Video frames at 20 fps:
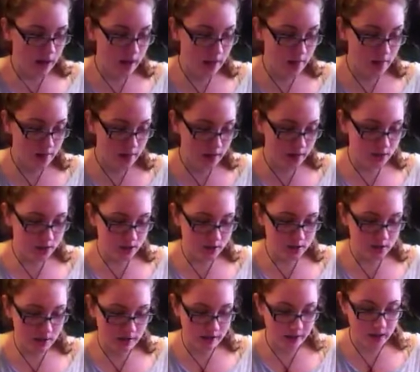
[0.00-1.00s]
And then there's
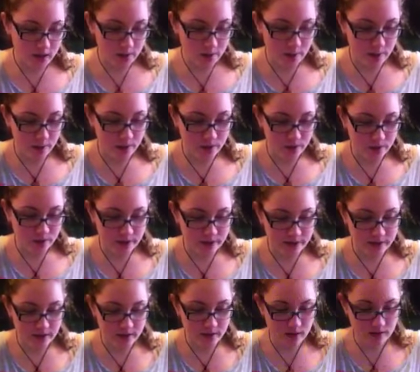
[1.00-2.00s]
just like spells
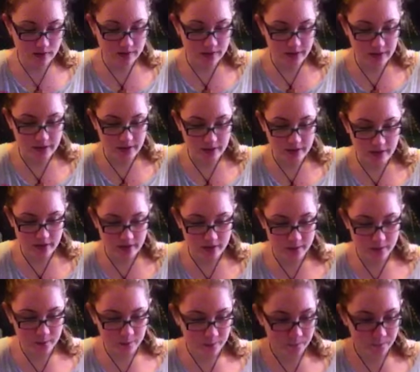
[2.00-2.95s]
and stuff in here,